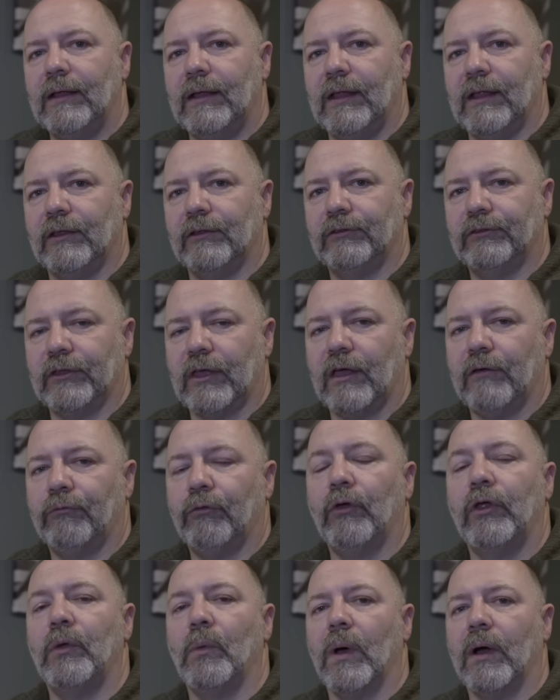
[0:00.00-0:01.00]
is
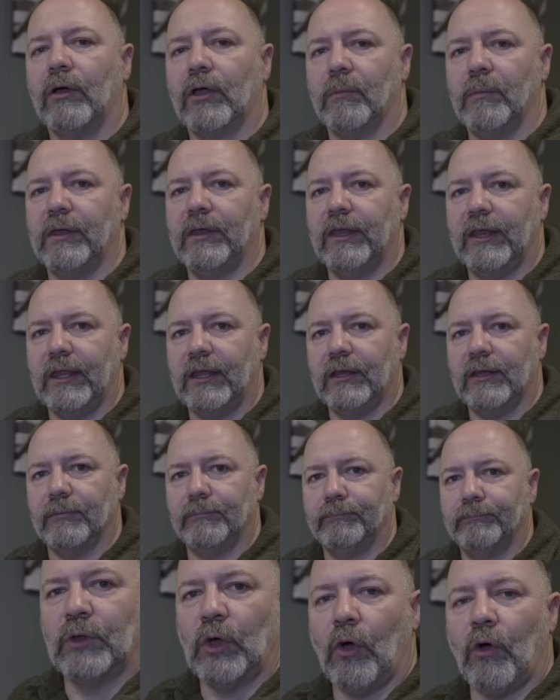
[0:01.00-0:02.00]
very welcome indeed.
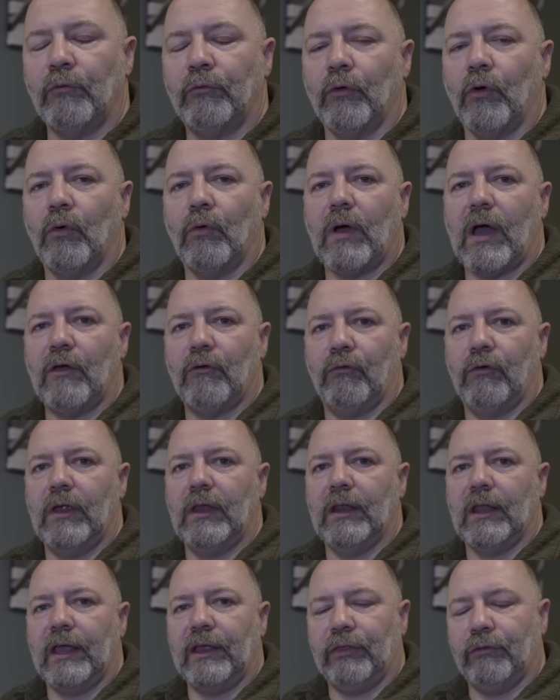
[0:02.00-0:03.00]
Overall, I
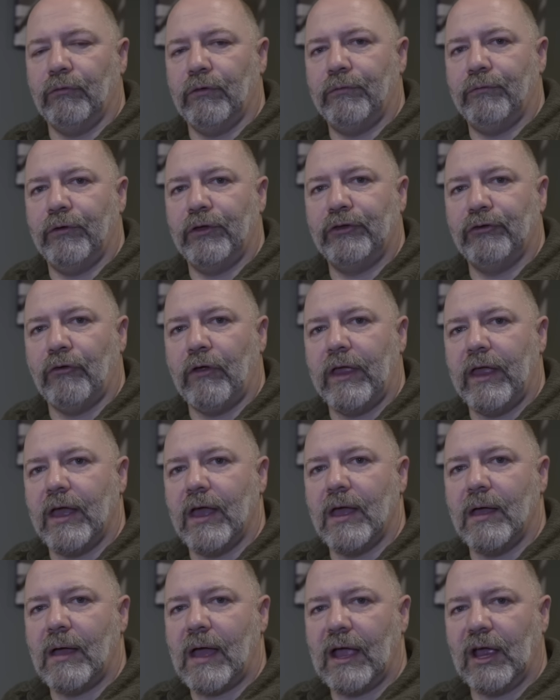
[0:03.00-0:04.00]
really like the
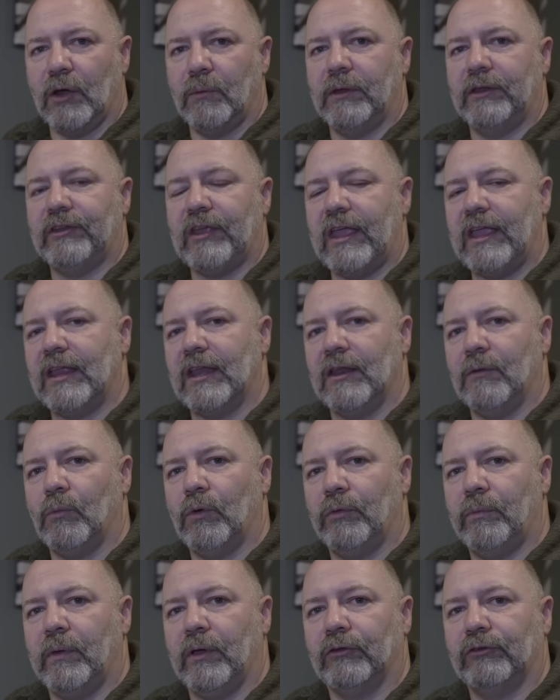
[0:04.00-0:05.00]
refrigerator. I'm going to be taking it
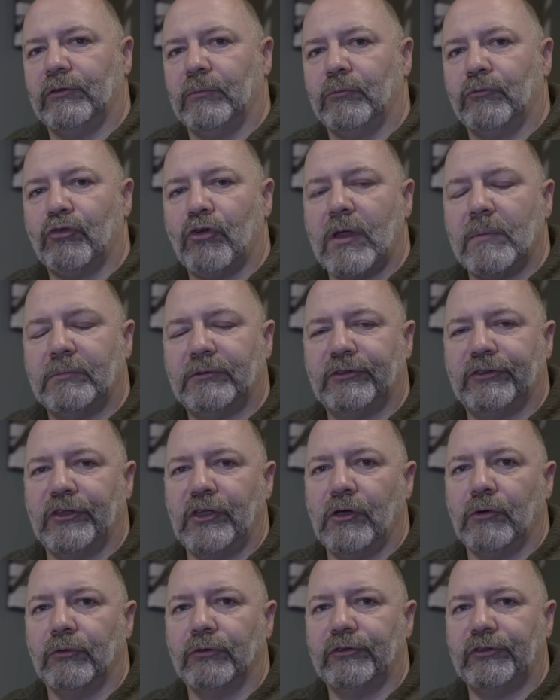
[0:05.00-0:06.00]
with me on some trips, so
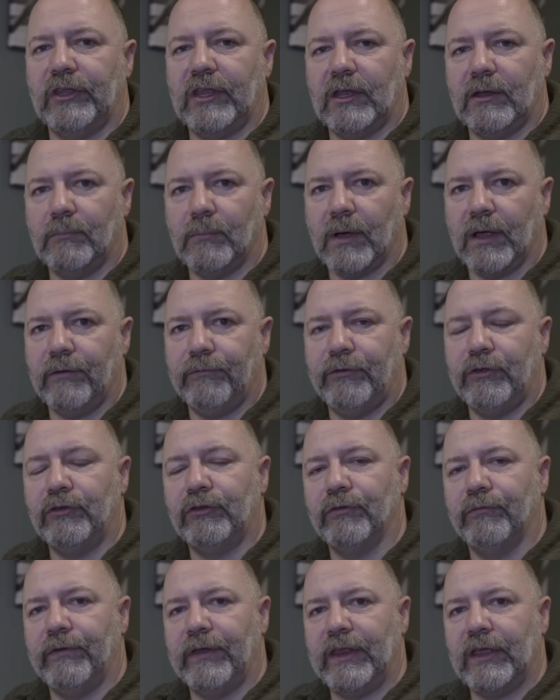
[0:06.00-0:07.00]
you'll see it in my
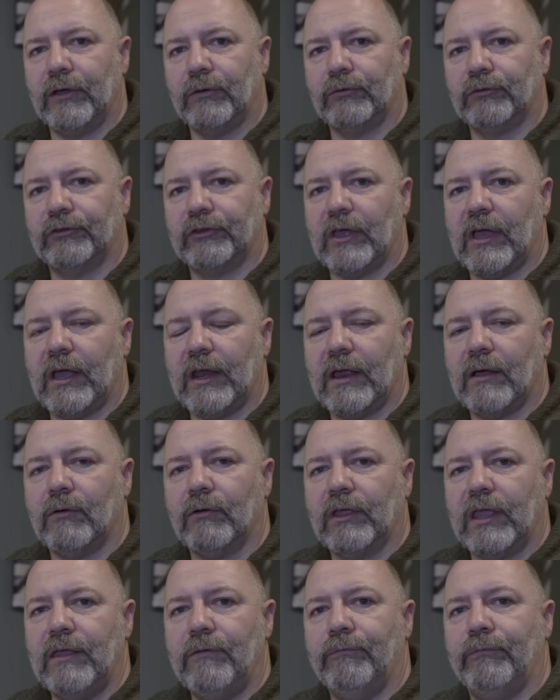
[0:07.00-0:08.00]
future videos, and
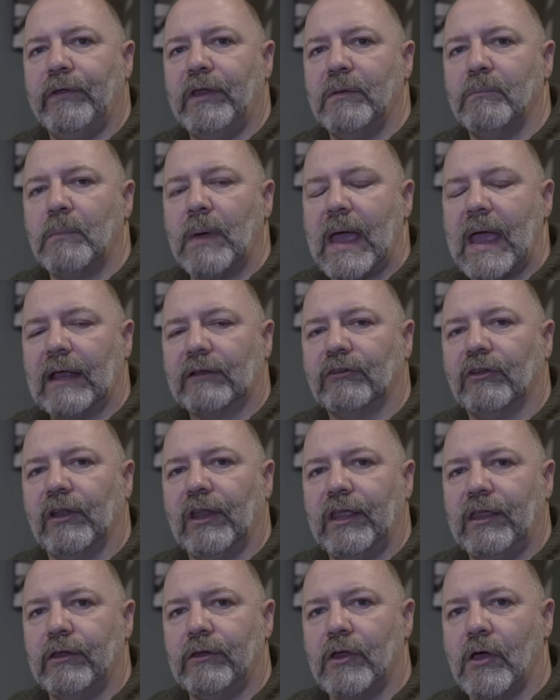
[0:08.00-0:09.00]
I'll keep feeding back to
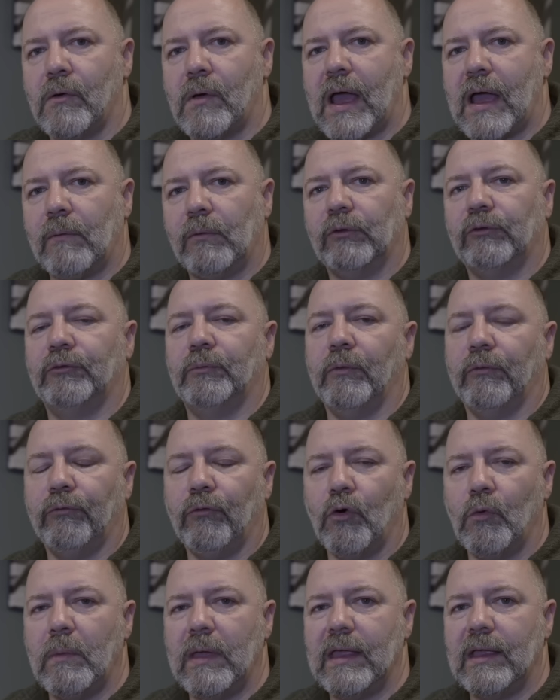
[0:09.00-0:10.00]
let you know how it's
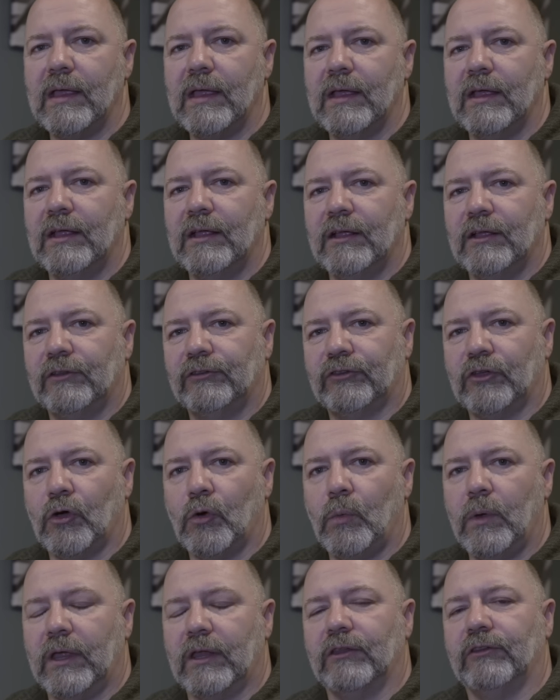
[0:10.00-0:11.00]
performing,
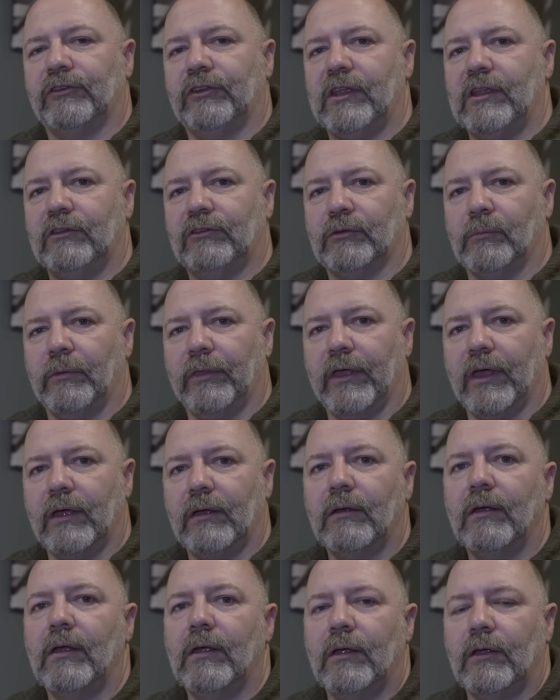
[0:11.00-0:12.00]
so we can see some of
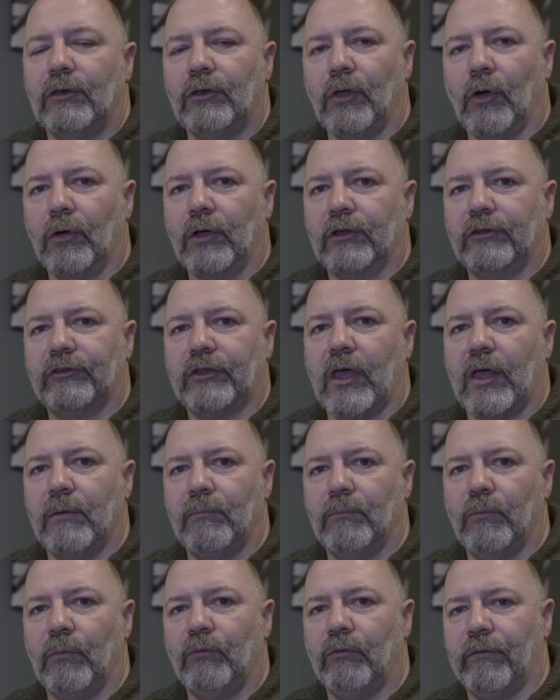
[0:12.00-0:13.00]
the longer
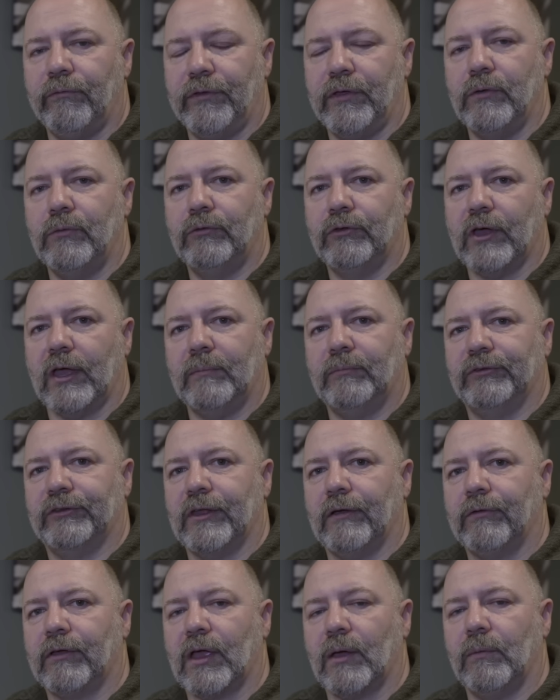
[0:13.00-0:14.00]
term review type
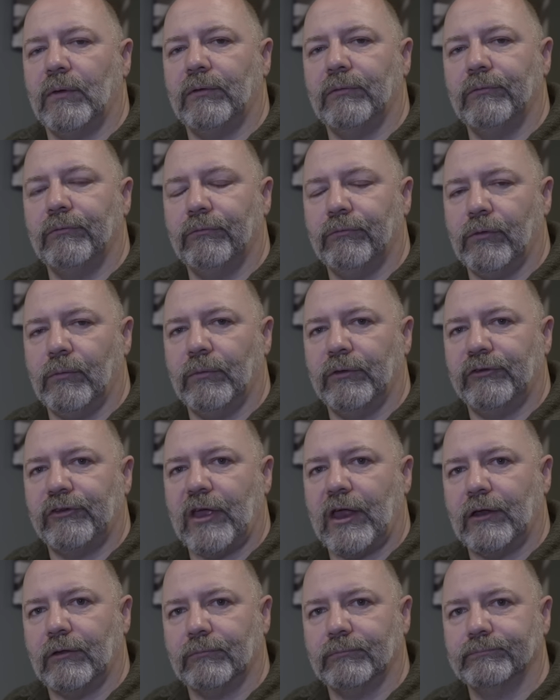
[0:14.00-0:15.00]
stuff coming from the
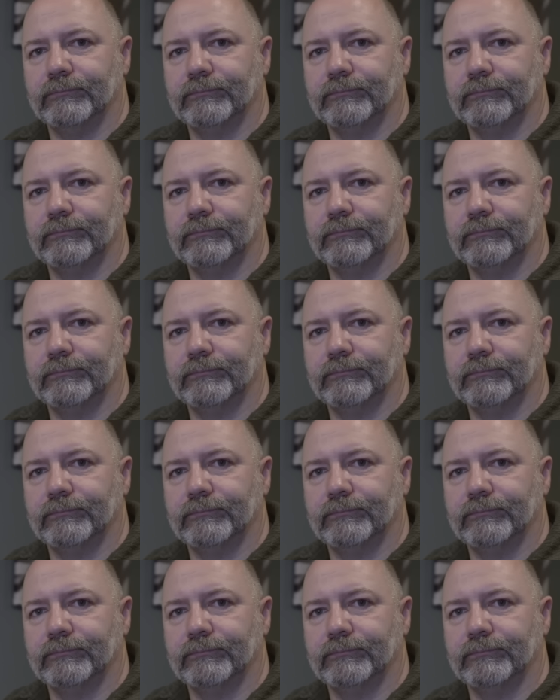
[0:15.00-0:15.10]
channel.